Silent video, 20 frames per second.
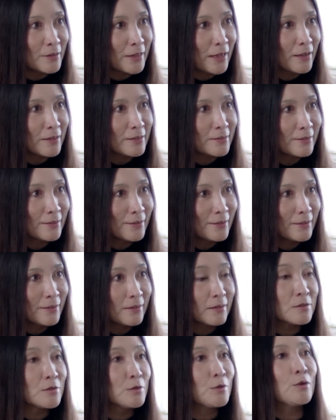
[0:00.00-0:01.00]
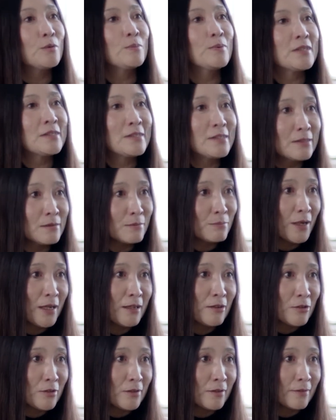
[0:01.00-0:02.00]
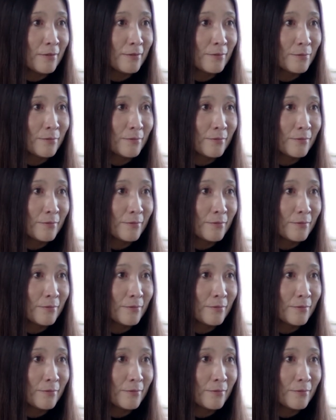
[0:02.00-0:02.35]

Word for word: that. There's no participation.